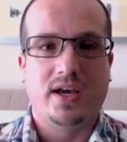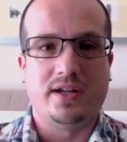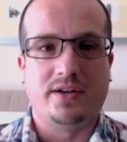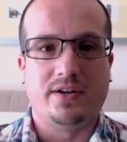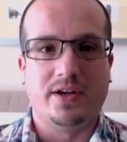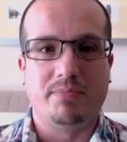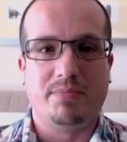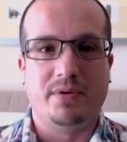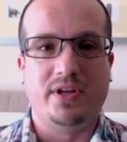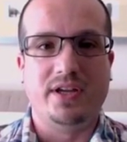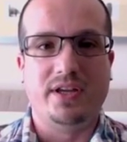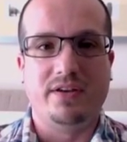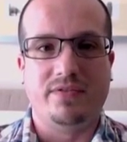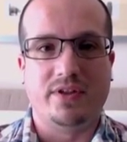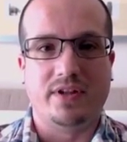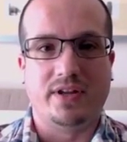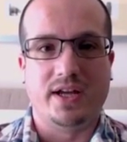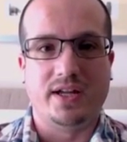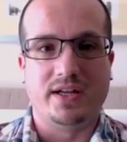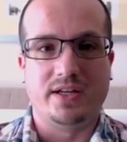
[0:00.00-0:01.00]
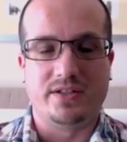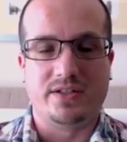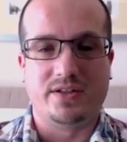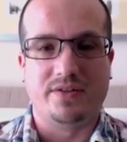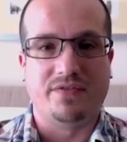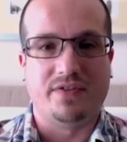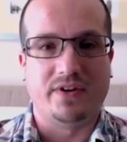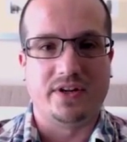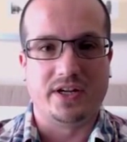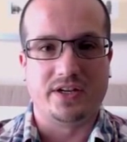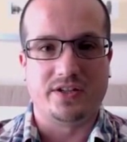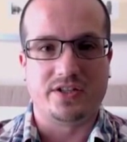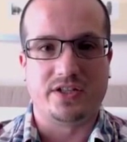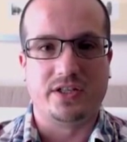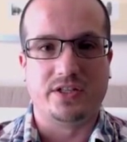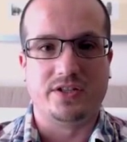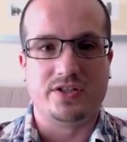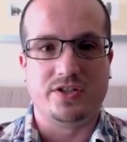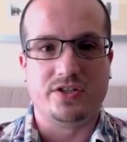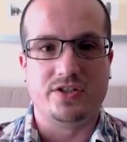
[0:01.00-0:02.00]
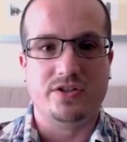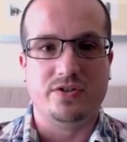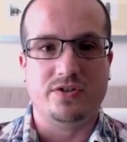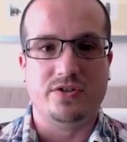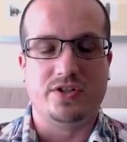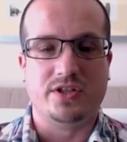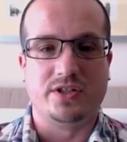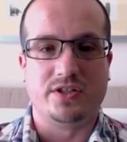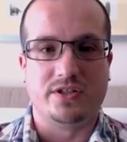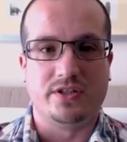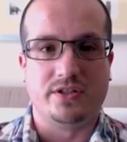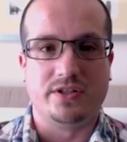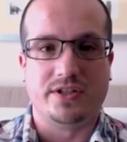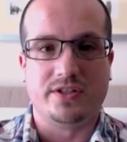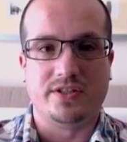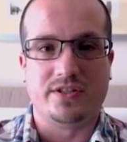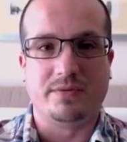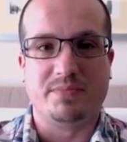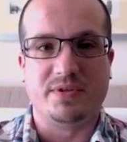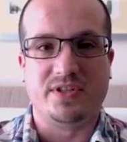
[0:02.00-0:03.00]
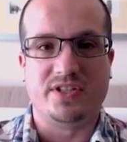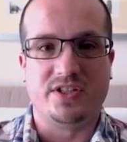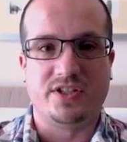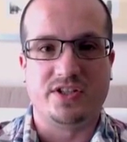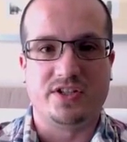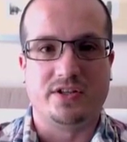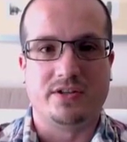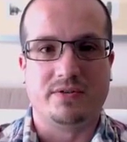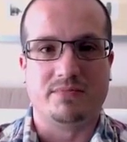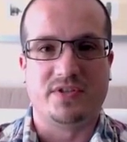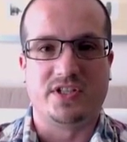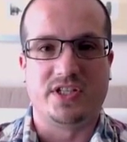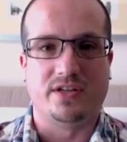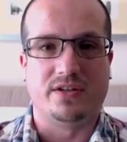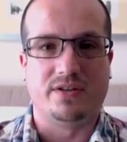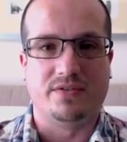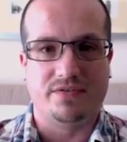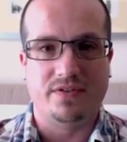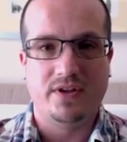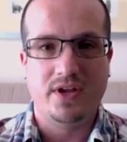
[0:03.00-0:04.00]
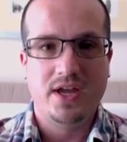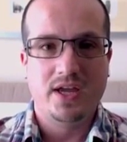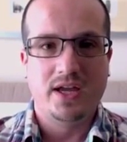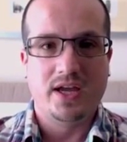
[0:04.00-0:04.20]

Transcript: And I believe that that is the financial institutions looking to position themselves